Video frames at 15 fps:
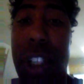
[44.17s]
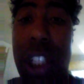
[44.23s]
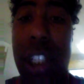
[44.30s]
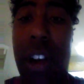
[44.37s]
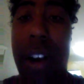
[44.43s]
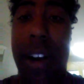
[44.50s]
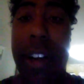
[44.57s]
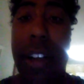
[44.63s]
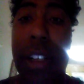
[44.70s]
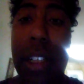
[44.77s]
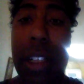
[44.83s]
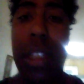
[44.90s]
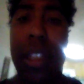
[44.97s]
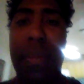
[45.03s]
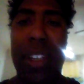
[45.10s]
for
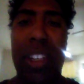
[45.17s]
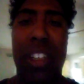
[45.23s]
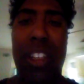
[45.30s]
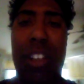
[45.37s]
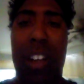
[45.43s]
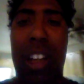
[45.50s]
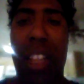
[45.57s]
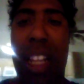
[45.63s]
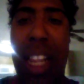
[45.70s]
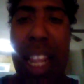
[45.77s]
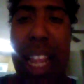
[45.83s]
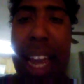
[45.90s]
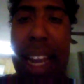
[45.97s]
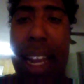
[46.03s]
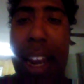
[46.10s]
starters, let me just turn on the
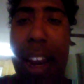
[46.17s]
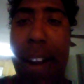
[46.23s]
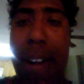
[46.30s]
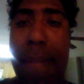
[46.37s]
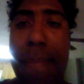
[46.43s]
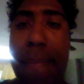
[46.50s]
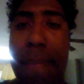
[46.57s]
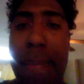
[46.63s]
lighting here.